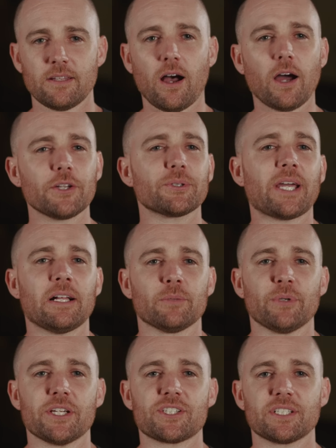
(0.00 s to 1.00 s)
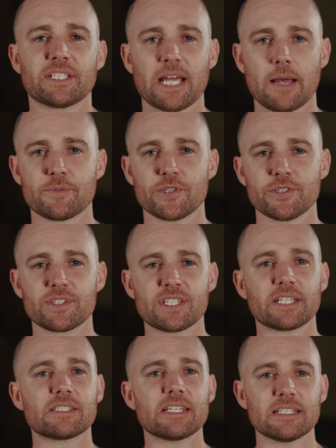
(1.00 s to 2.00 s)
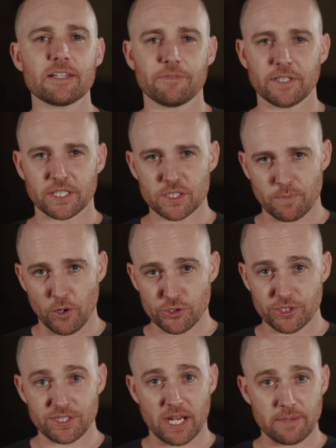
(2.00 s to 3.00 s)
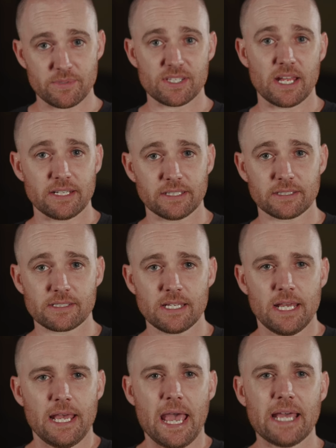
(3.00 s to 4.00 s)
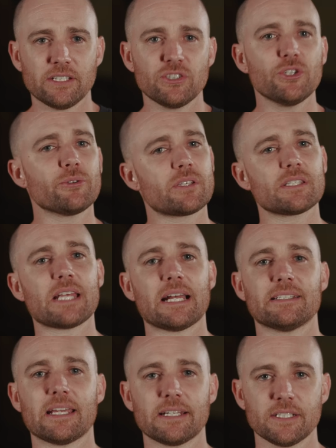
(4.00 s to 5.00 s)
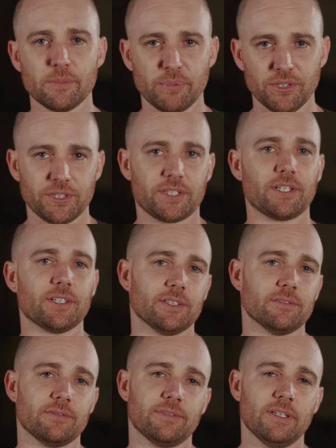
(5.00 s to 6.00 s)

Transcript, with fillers: The auto calibration captures sixteen different exposure time settings and uses that data to build a curve.